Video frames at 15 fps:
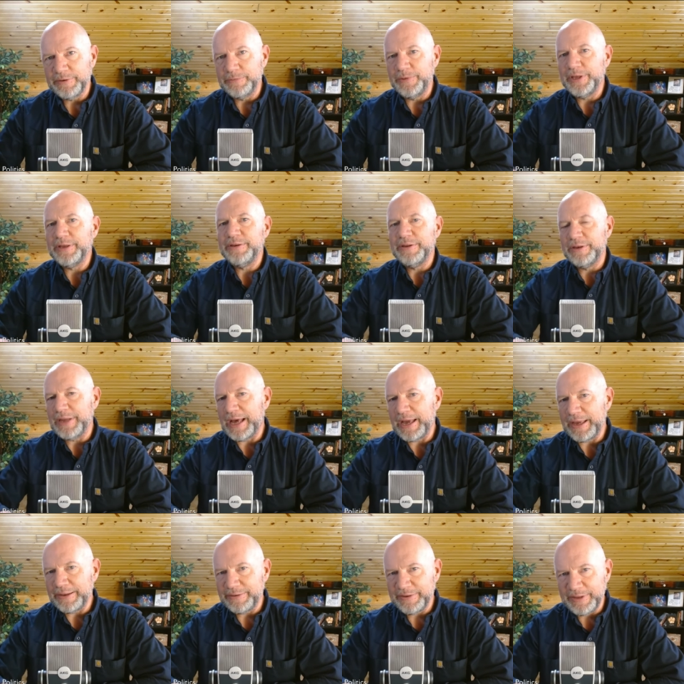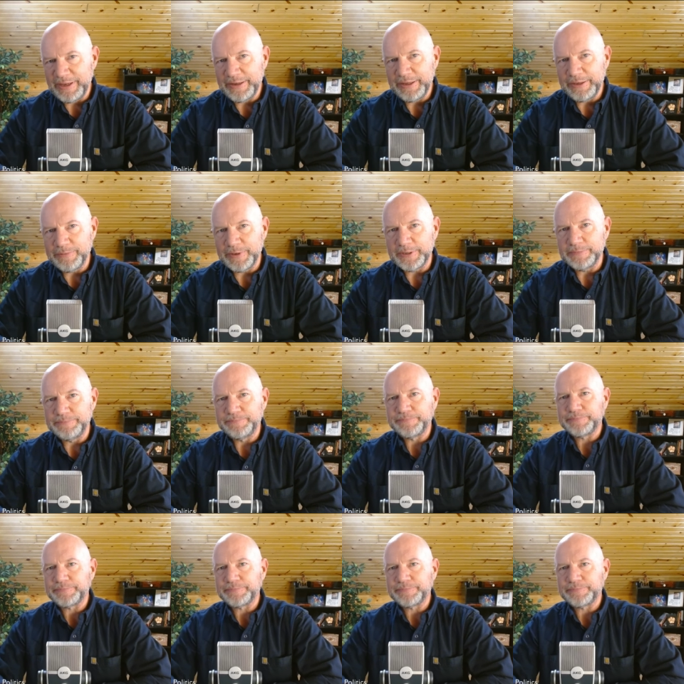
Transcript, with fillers: then we can deny it to anyone.